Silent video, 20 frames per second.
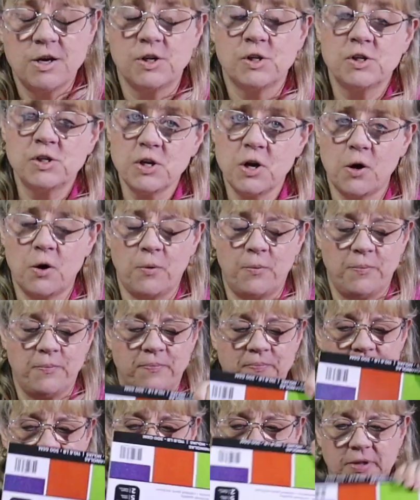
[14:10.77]
So,
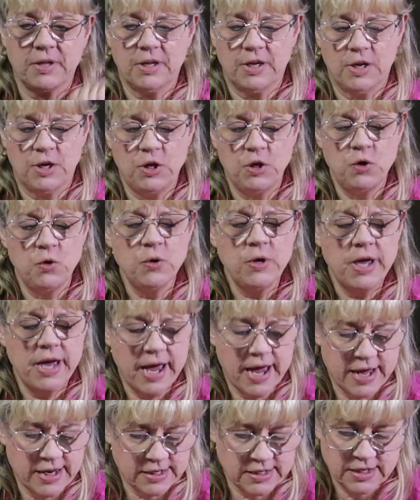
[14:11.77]
you
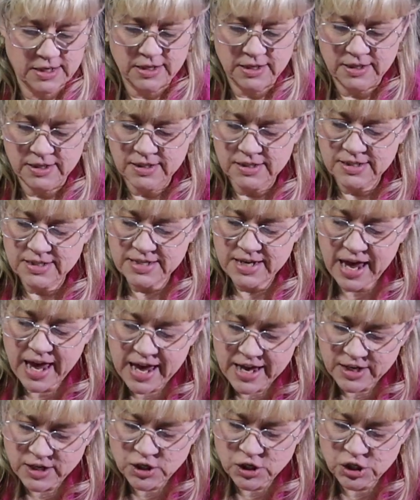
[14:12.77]
get
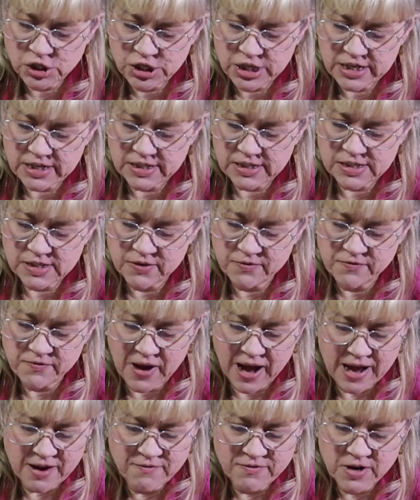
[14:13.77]
10 sheets,
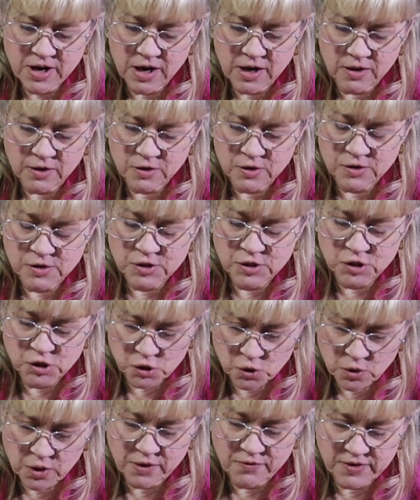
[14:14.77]
5 colors,
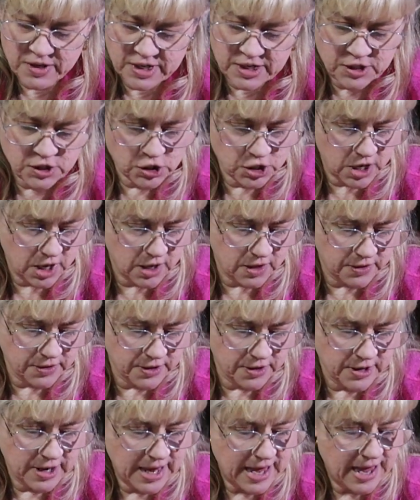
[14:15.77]
2 of each
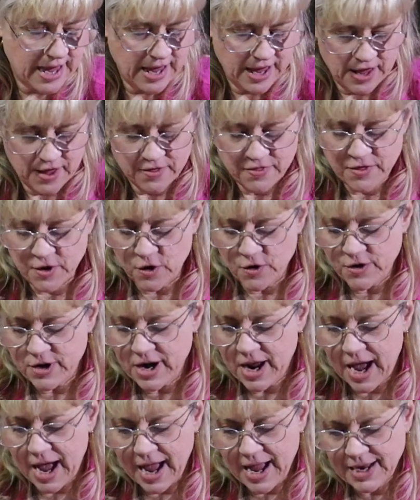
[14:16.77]
color. They're
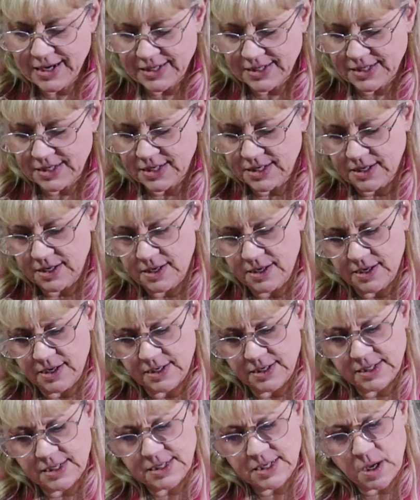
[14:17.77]
not
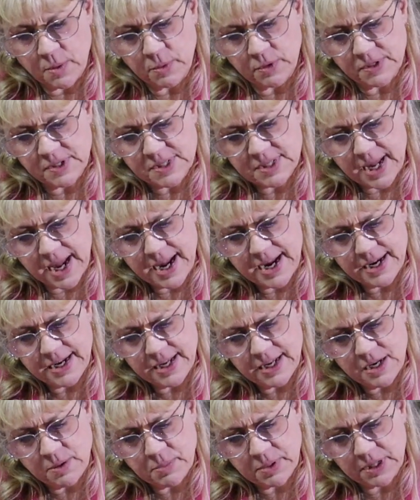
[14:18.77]

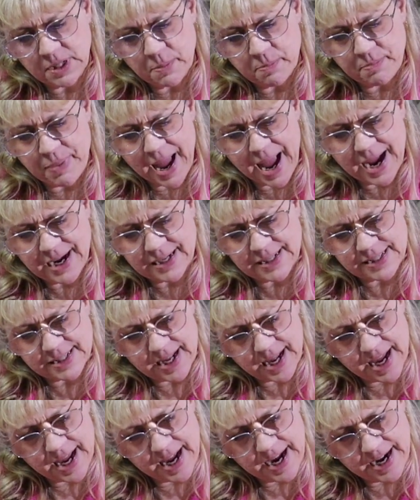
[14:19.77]
double-sided, but the back
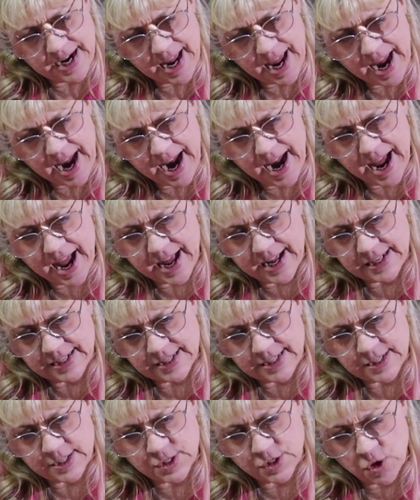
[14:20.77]
side
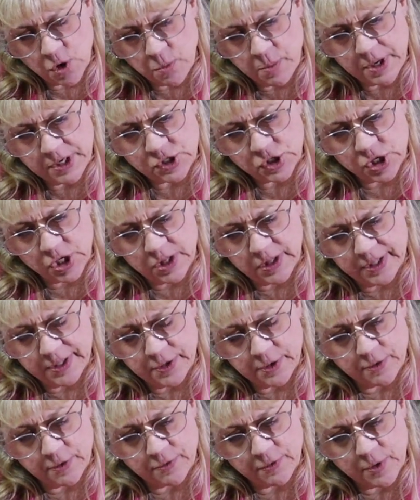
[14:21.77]
has so much
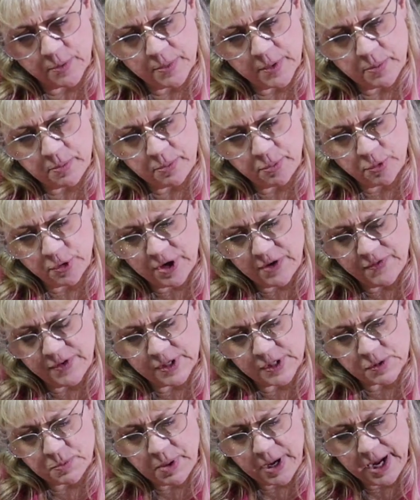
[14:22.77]
glitter from the
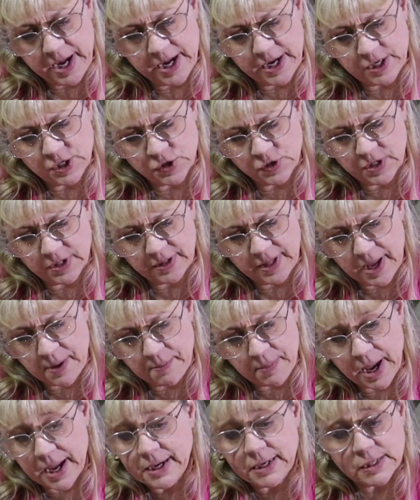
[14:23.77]
previous page that they
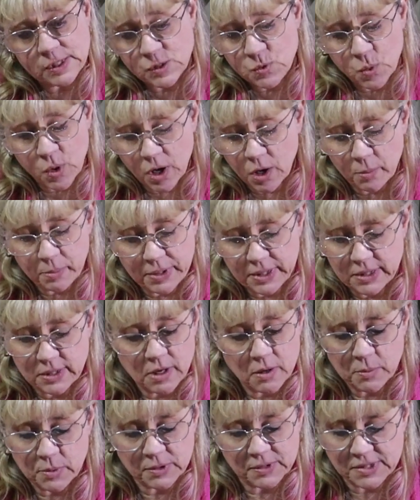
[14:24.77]
might as well be
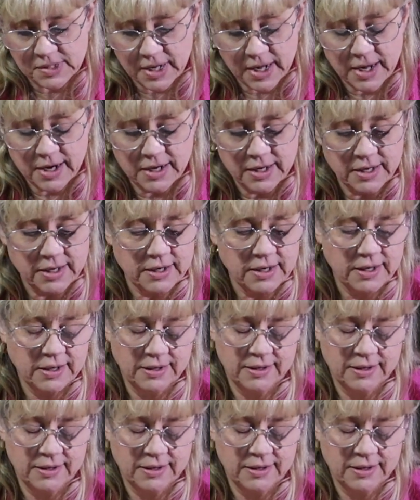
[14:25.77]
double-sided.